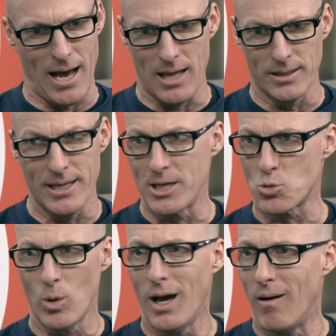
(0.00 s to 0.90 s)
Ali
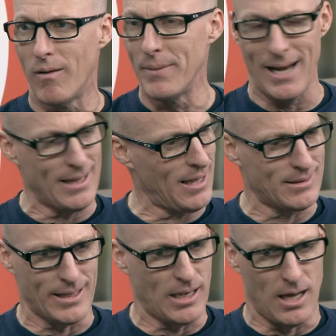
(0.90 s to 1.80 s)
as well. I mean, I
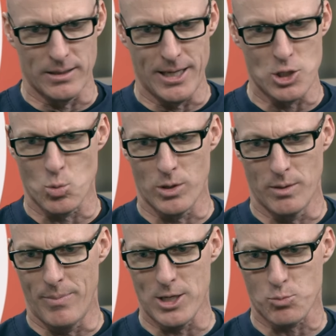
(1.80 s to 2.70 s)
think Ali's one of
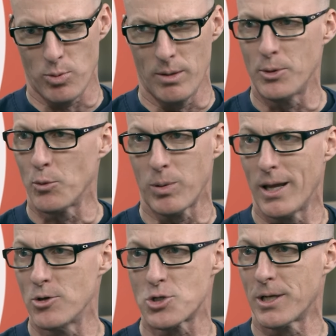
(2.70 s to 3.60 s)
the best perimeter
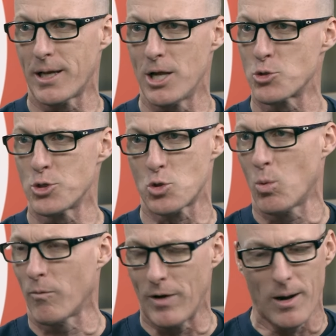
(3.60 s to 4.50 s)
players in the country. So
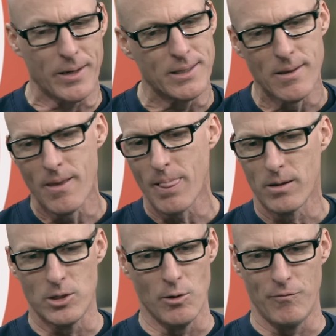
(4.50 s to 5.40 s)
we're very,
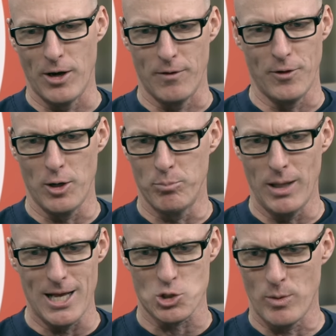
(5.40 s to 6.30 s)
you know, very, very
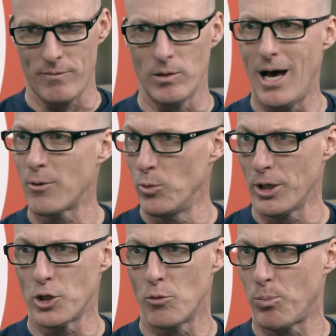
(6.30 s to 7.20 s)
blessed. We have a lot of
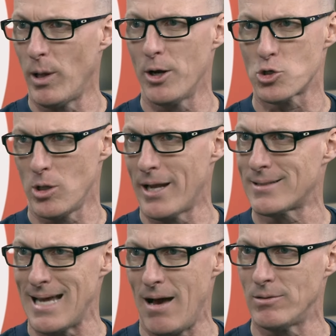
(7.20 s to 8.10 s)
really good players, a lot
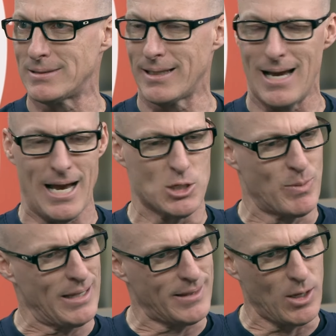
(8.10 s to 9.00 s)
of talented guys.
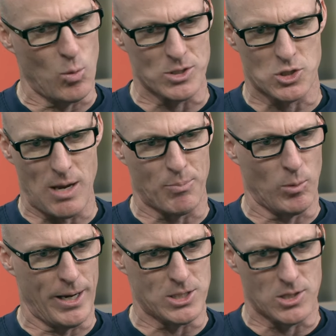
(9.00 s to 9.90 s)
But I think what
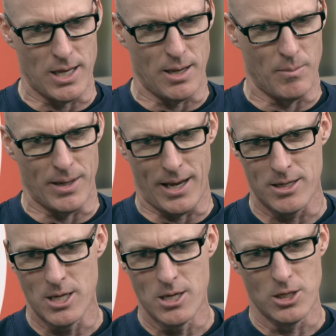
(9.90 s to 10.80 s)
separates them, and I
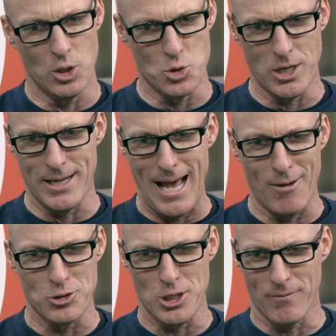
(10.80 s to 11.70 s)
use the
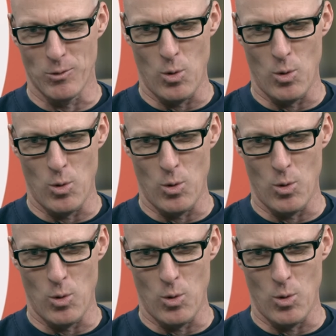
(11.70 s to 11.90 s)
analogy every